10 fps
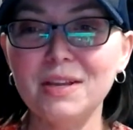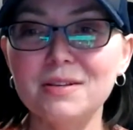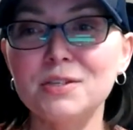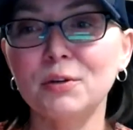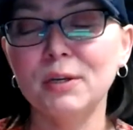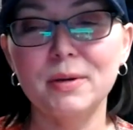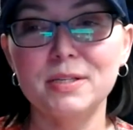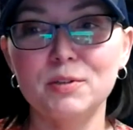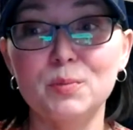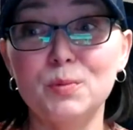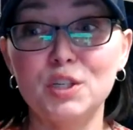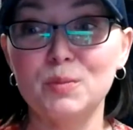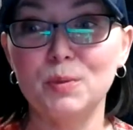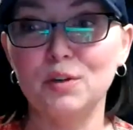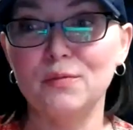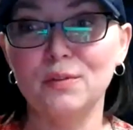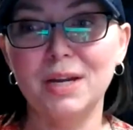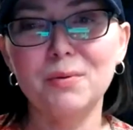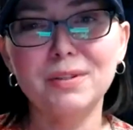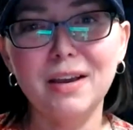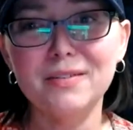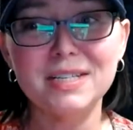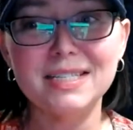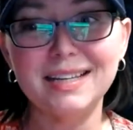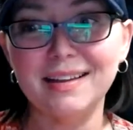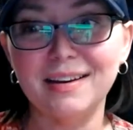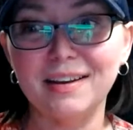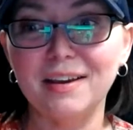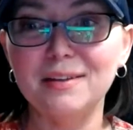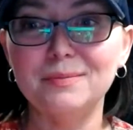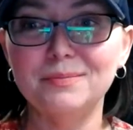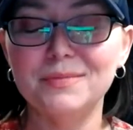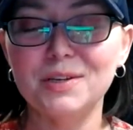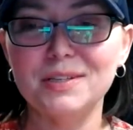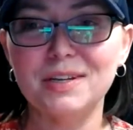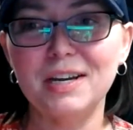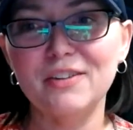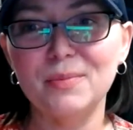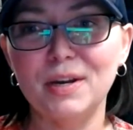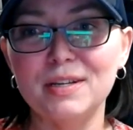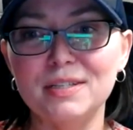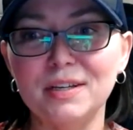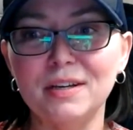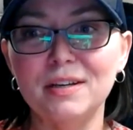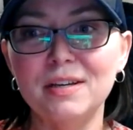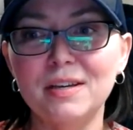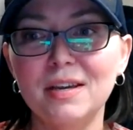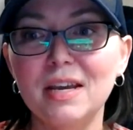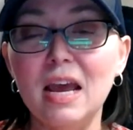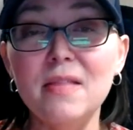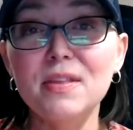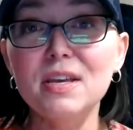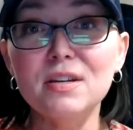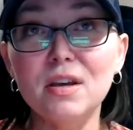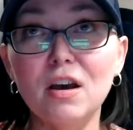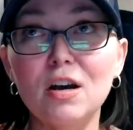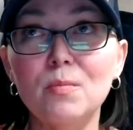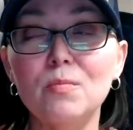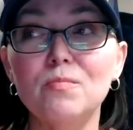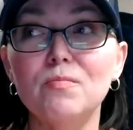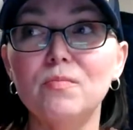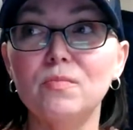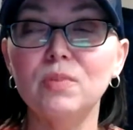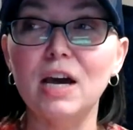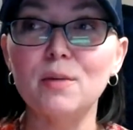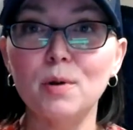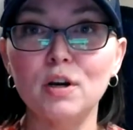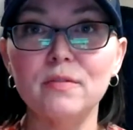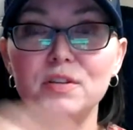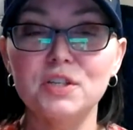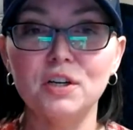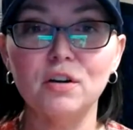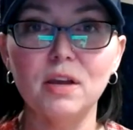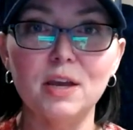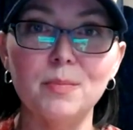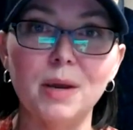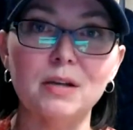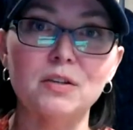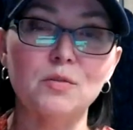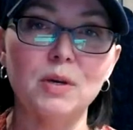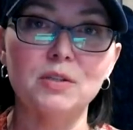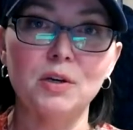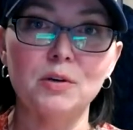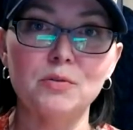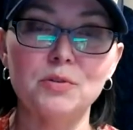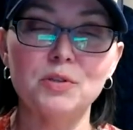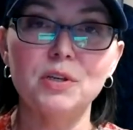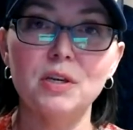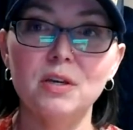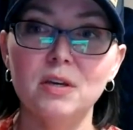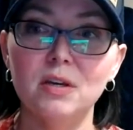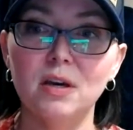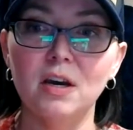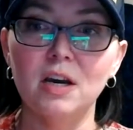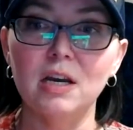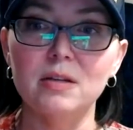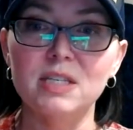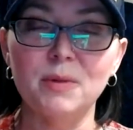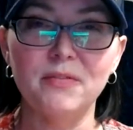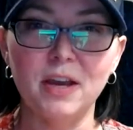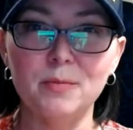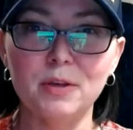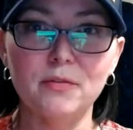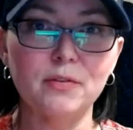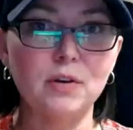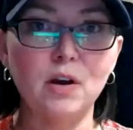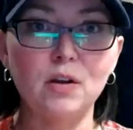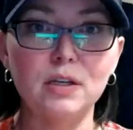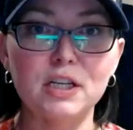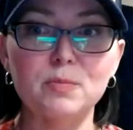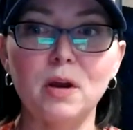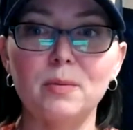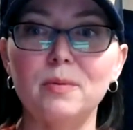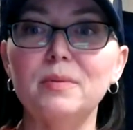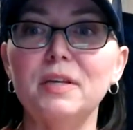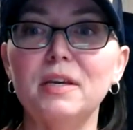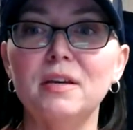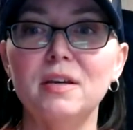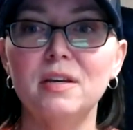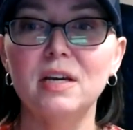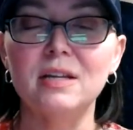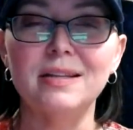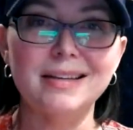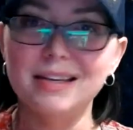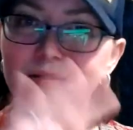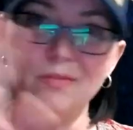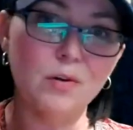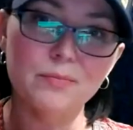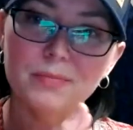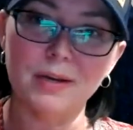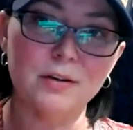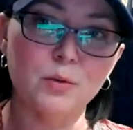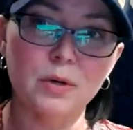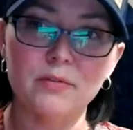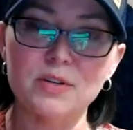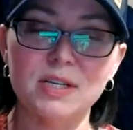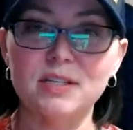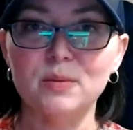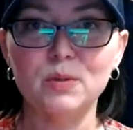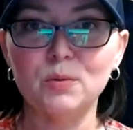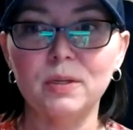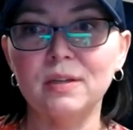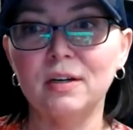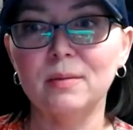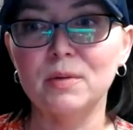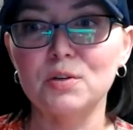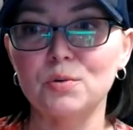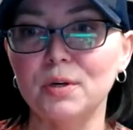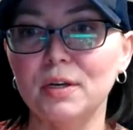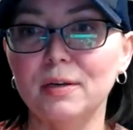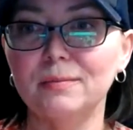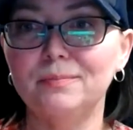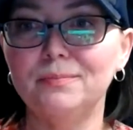So anyways, it was just beautiful, and I would love to see that again. So that's kind of my idea. And then latter part of this year, I'll head back to the West Coast, see my family for the holidays probably, and then hit I don't know, whatever states in between there. I'm not sure yet,